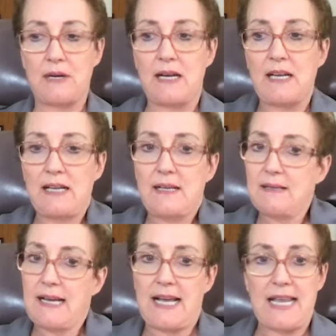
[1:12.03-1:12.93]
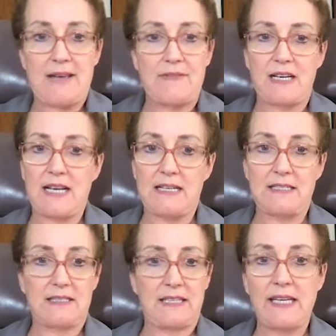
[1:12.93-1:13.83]
But I haven't
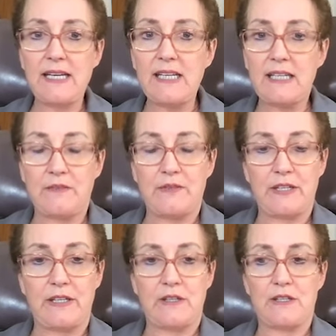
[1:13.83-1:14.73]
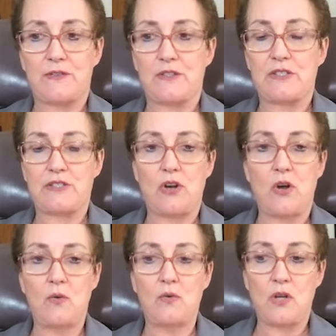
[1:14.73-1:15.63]
gotten any videos for
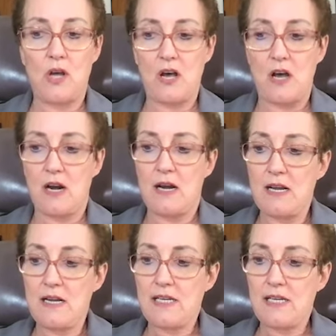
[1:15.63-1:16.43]
so long.